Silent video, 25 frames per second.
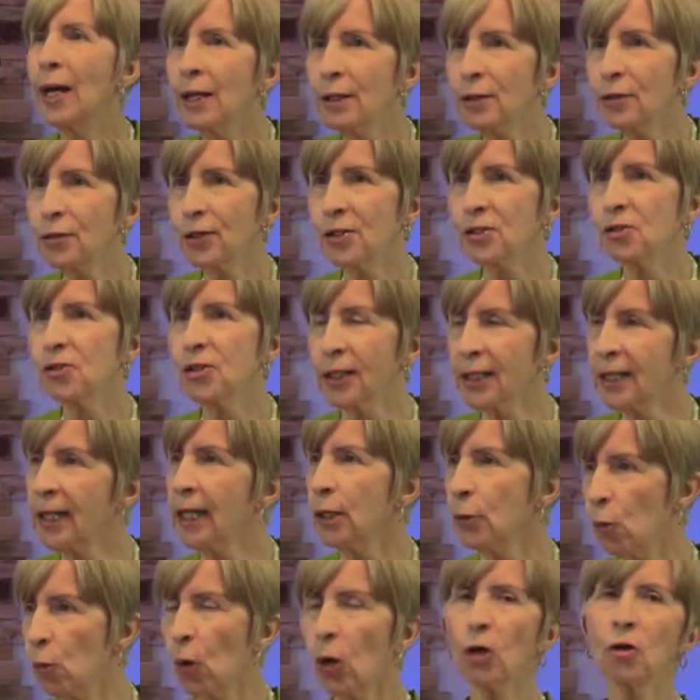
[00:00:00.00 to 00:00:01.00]
with is
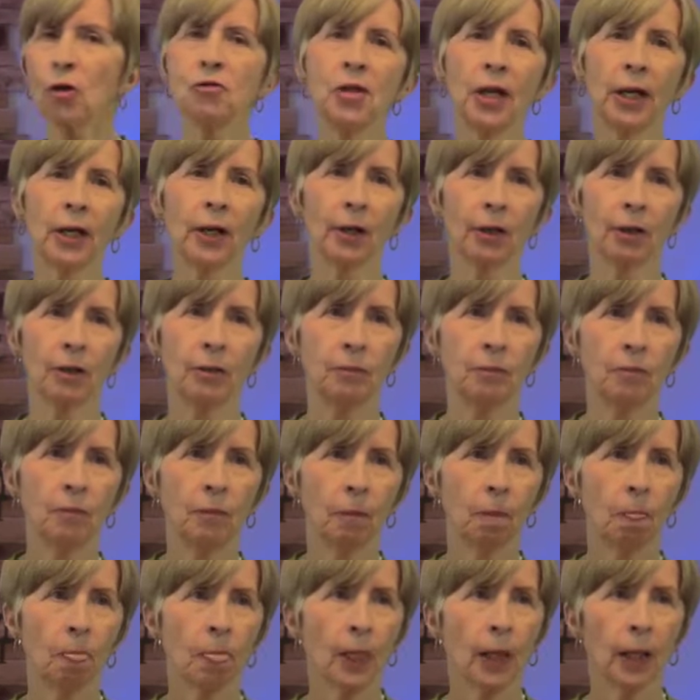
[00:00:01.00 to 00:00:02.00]
the key word
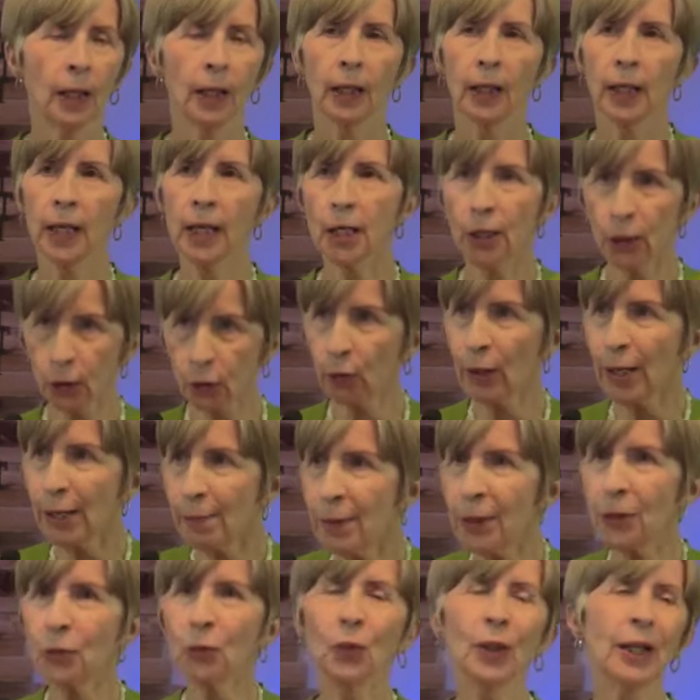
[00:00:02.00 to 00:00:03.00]
there. In
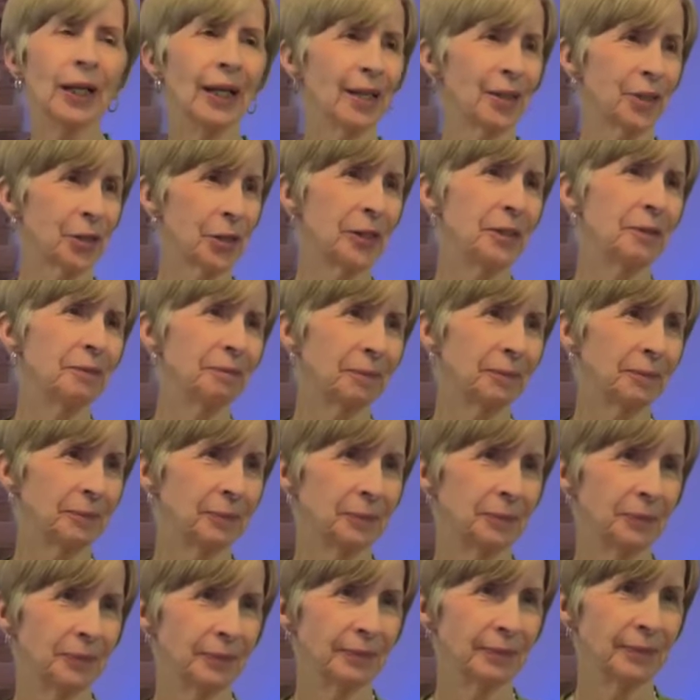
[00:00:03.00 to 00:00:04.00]
agreement with,
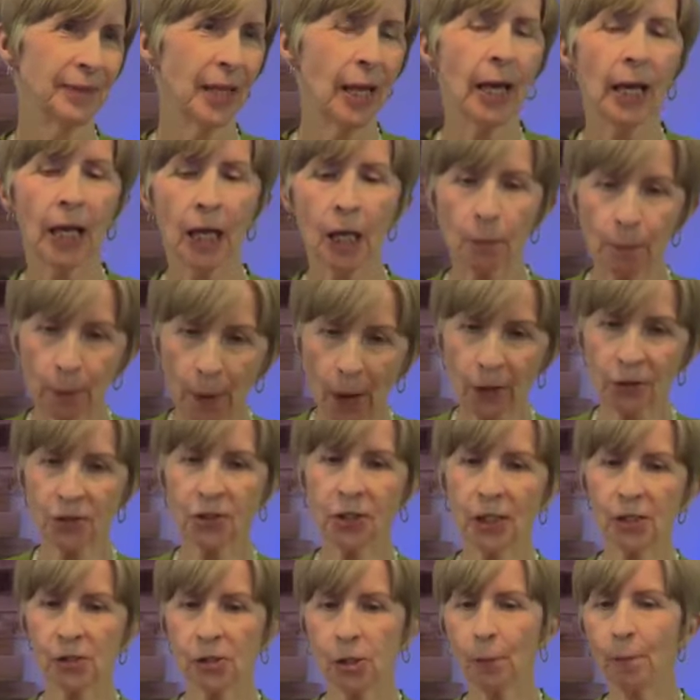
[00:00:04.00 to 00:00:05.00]
in
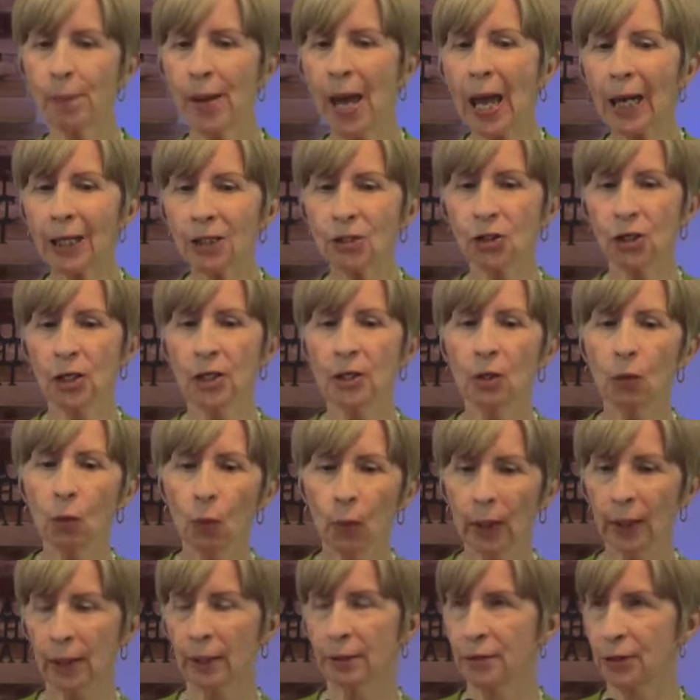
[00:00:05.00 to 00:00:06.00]

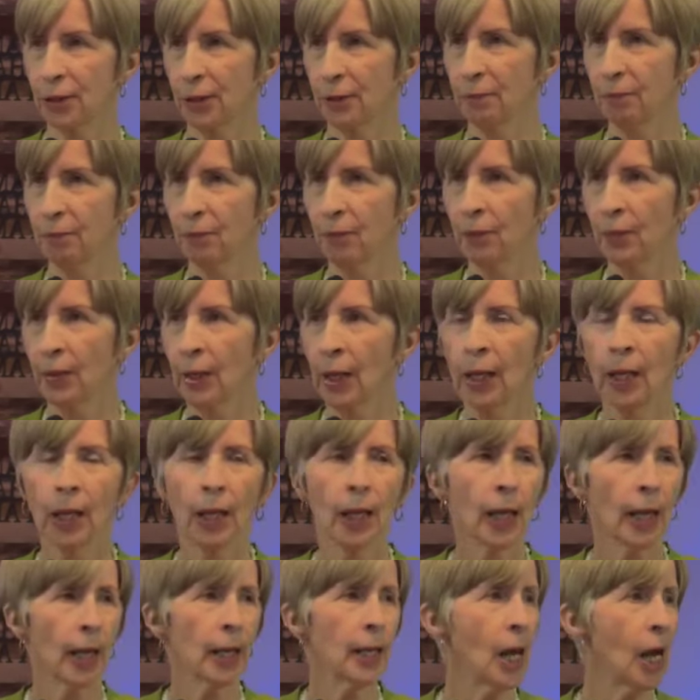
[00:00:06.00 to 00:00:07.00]
participation with.
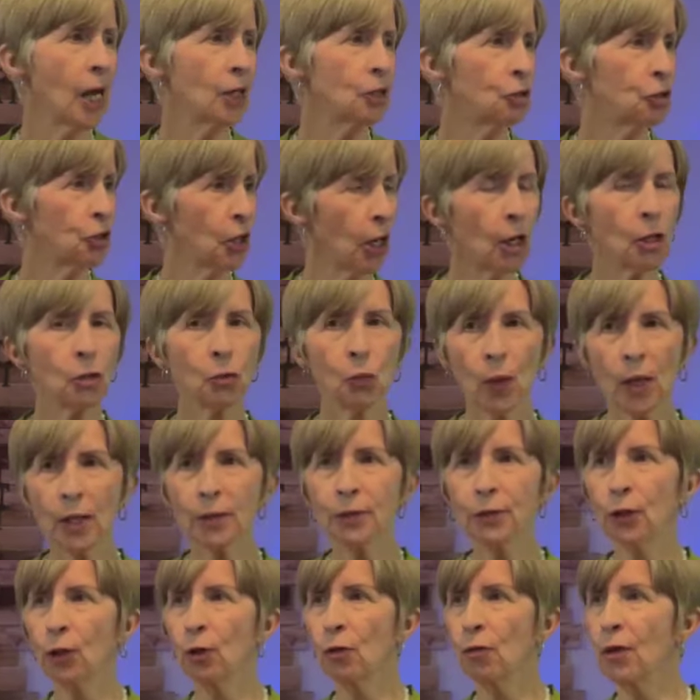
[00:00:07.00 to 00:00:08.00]
And I shared
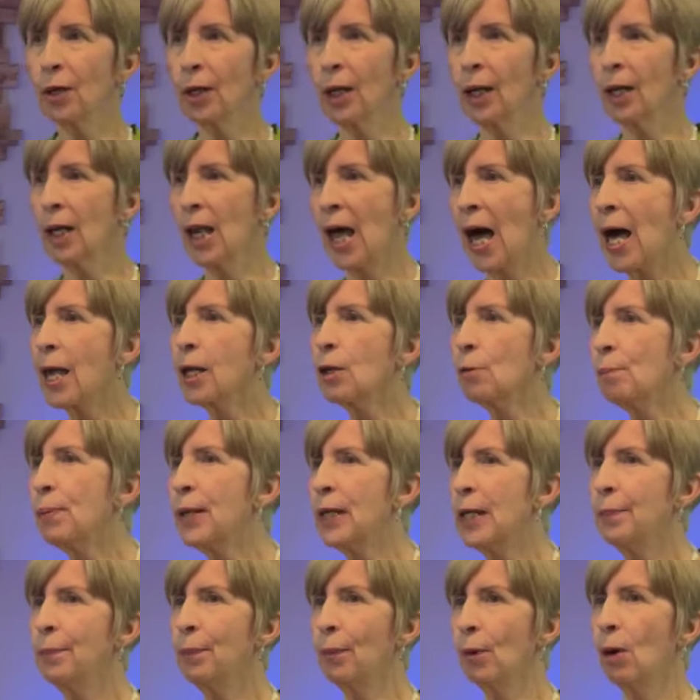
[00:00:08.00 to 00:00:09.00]
with you that a
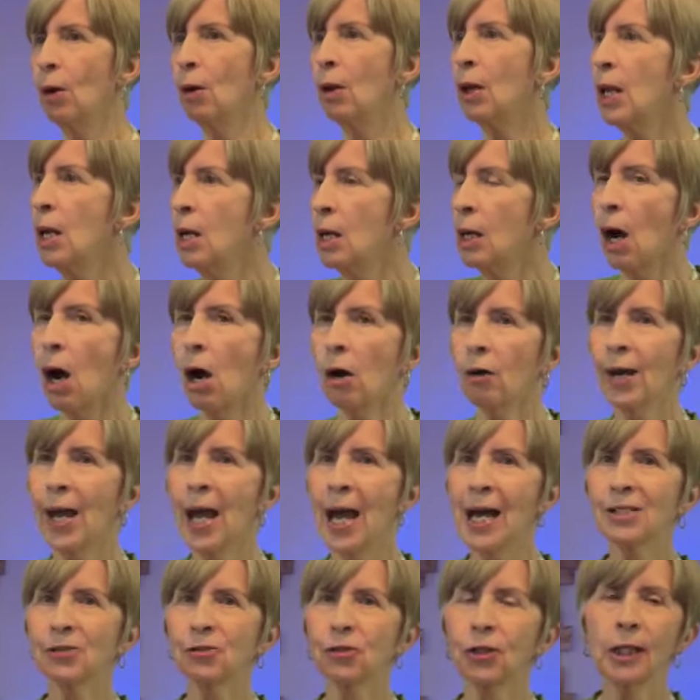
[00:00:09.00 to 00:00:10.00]
lot of people
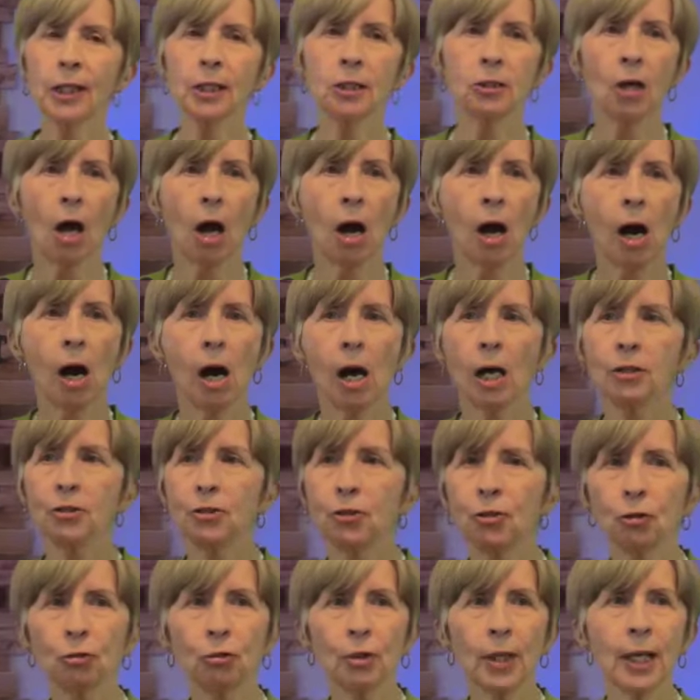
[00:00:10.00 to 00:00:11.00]
are asking
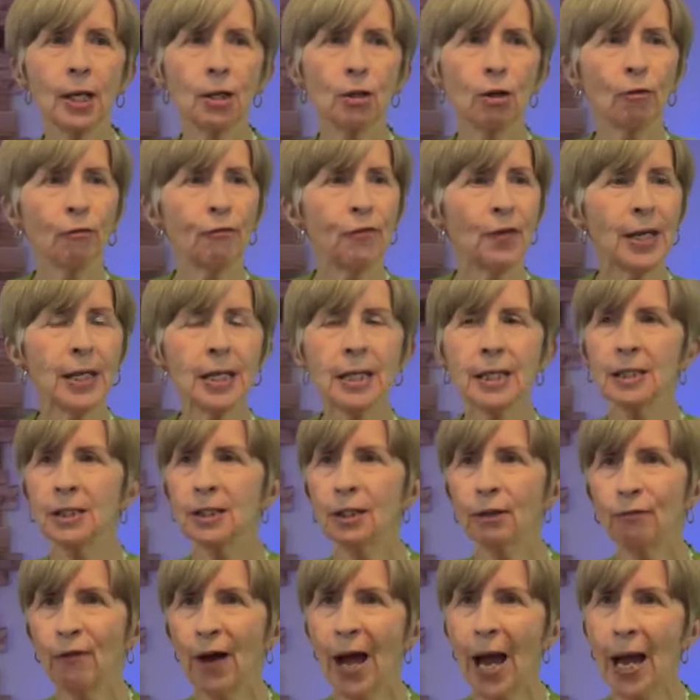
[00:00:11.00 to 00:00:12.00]
God to
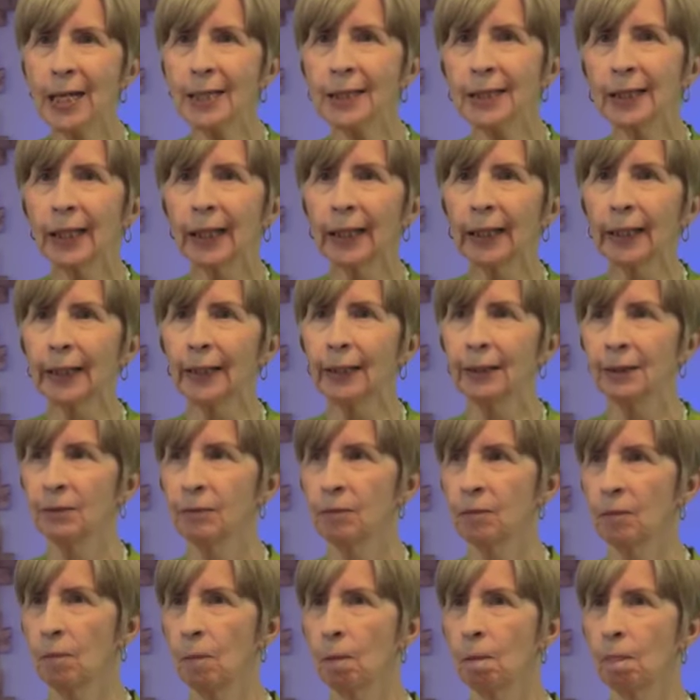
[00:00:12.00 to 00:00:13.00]
intervene
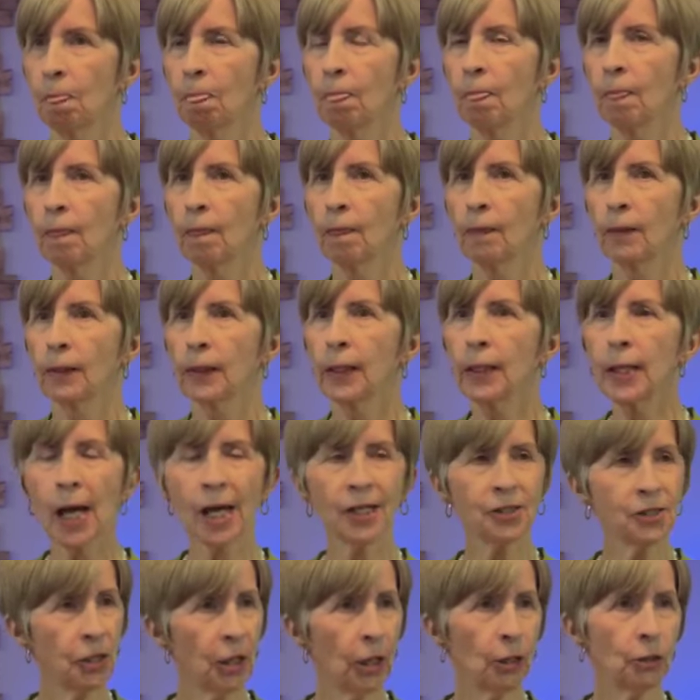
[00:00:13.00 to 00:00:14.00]
divinely.
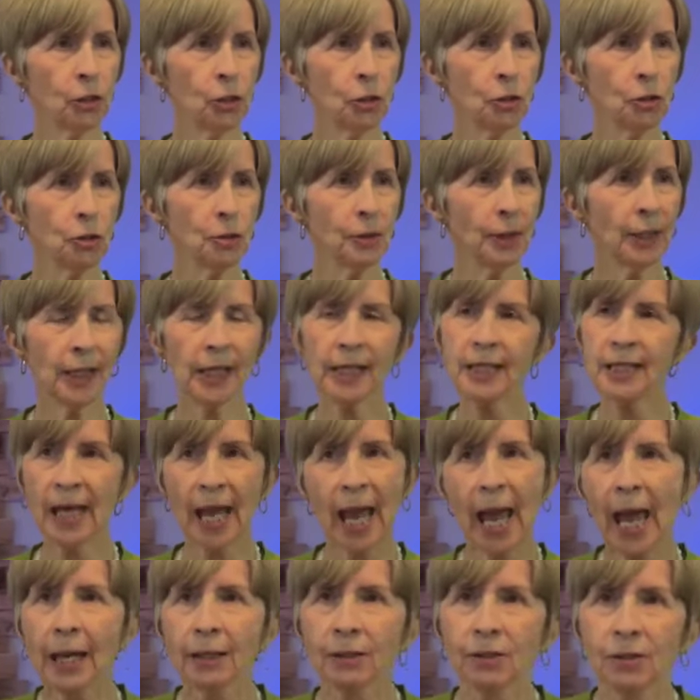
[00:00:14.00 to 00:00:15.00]
Can I tell you?
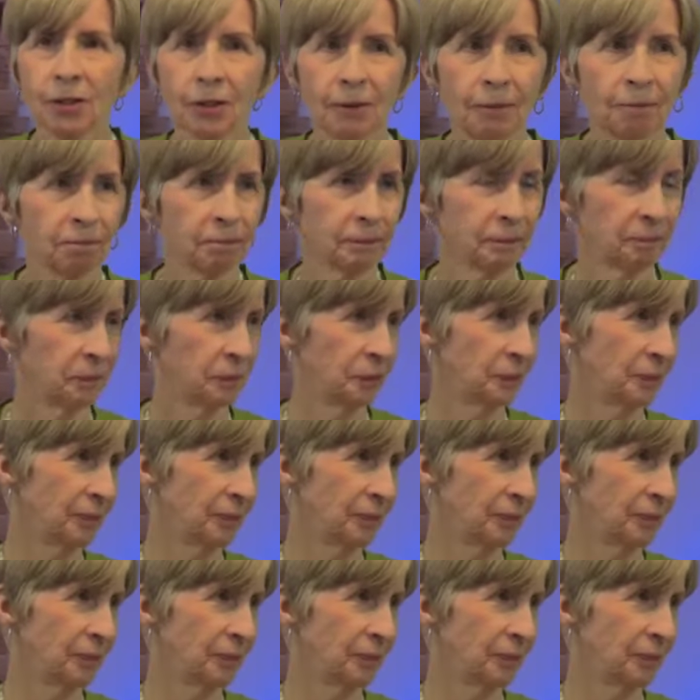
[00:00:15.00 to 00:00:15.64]
He can't.